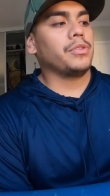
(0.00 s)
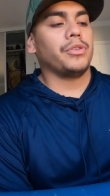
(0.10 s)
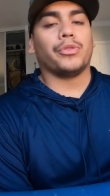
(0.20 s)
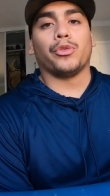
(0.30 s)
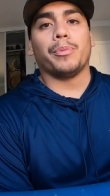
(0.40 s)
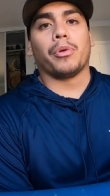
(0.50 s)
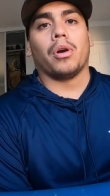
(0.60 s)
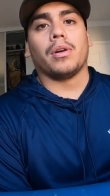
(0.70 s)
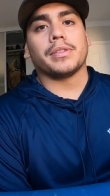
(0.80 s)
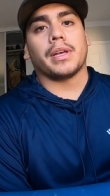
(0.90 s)
to three
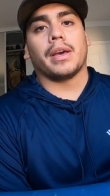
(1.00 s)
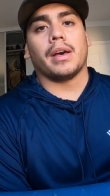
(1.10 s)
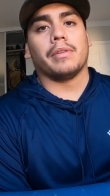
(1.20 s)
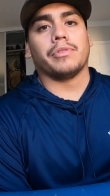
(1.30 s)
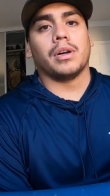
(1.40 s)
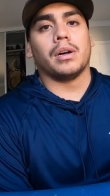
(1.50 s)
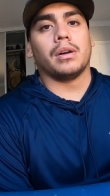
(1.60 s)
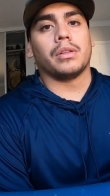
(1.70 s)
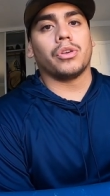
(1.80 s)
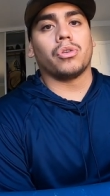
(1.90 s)
prongs, I have
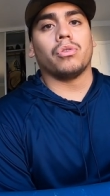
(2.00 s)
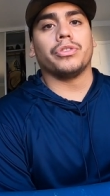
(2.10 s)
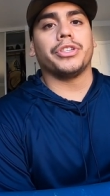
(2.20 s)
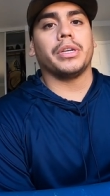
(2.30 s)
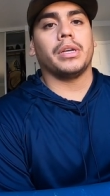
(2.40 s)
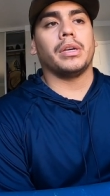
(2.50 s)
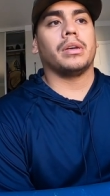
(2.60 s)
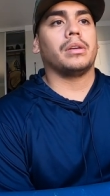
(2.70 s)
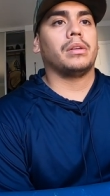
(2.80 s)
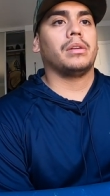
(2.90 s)
uh, Yokoji,
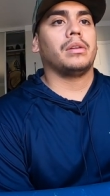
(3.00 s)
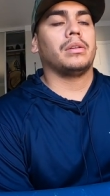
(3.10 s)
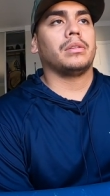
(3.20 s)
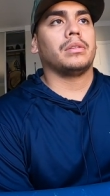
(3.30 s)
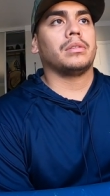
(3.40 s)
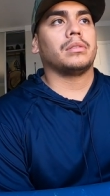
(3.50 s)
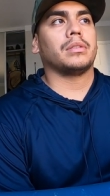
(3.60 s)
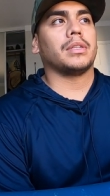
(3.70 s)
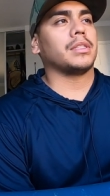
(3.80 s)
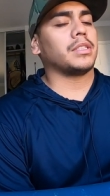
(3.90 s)

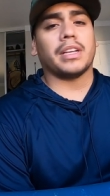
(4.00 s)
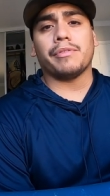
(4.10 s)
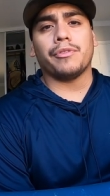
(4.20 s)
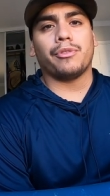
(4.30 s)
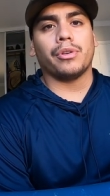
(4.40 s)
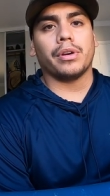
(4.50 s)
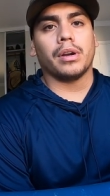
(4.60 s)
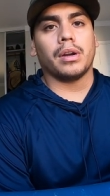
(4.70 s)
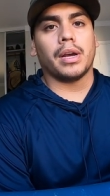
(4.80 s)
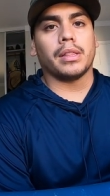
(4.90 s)
a seven
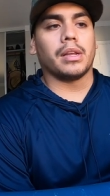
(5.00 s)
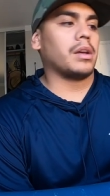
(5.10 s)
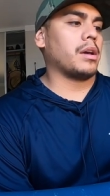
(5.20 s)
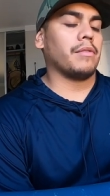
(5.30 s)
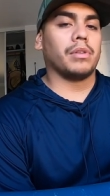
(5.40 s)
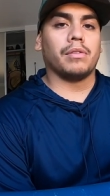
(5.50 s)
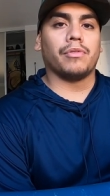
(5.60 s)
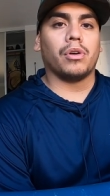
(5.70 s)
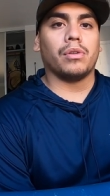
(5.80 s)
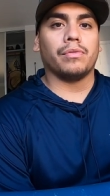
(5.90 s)
footer, and then I have the
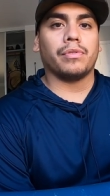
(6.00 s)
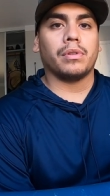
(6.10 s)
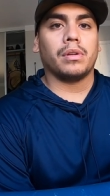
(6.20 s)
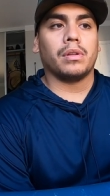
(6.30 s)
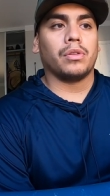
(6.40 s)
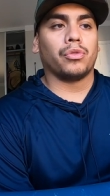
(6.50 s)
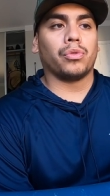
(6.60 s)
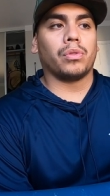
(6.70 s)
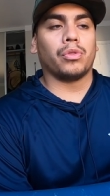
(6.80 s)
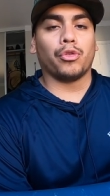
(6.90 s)
Evolve
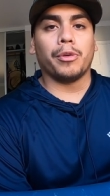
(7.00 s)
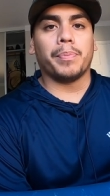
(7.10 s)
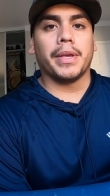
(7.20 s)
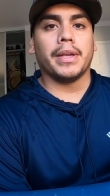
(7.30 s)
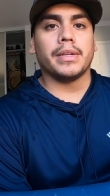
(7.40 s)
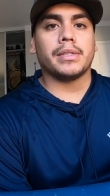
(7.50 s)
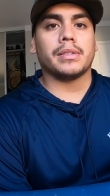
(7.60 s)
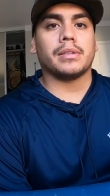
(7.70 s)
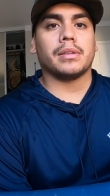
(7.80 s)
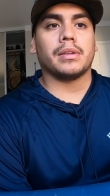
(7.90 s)
three
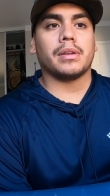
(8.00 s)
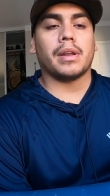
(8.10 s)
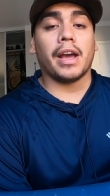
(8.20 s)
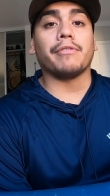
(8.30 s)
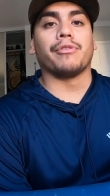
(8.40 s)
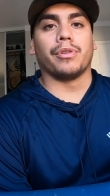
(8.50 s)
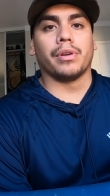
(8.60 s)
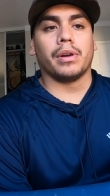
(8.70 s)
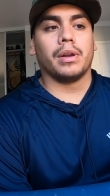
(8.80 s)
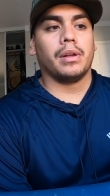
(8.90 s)
piece nine
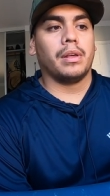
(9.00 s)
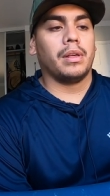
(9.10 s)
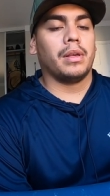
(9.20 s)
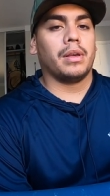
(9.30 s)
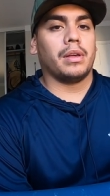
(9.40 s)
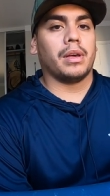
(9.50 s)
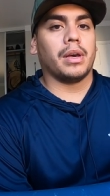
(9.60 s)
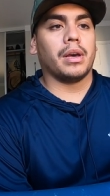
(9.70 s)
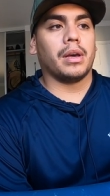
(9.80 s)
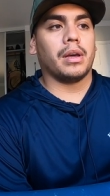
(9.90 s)
footer,
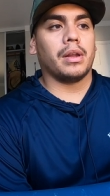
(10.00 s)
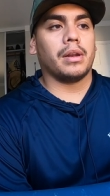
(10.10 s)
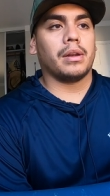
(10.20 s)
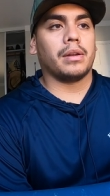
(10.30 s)
and